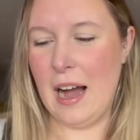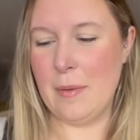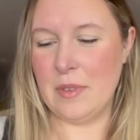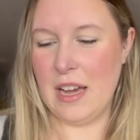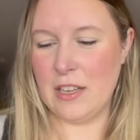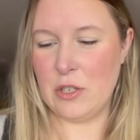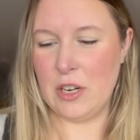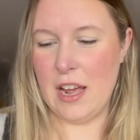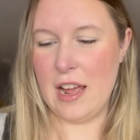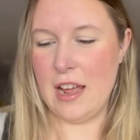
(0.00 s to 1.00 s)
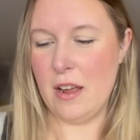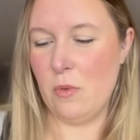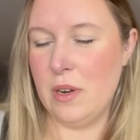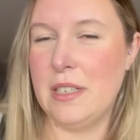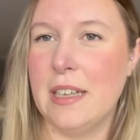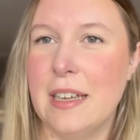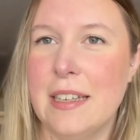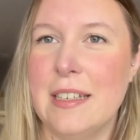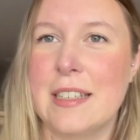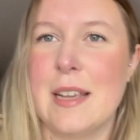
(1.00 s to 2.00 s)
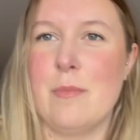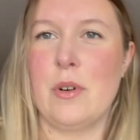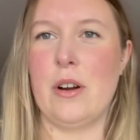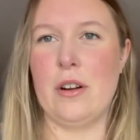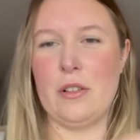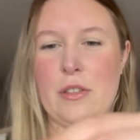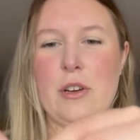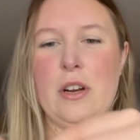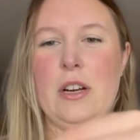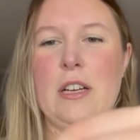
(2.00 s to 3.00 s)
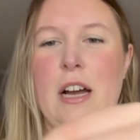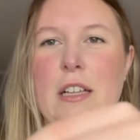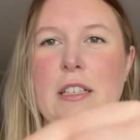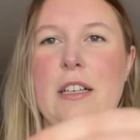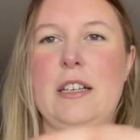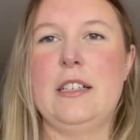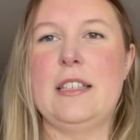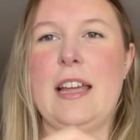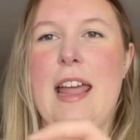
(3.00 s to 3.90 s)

Yesterday we did December 3rd colors,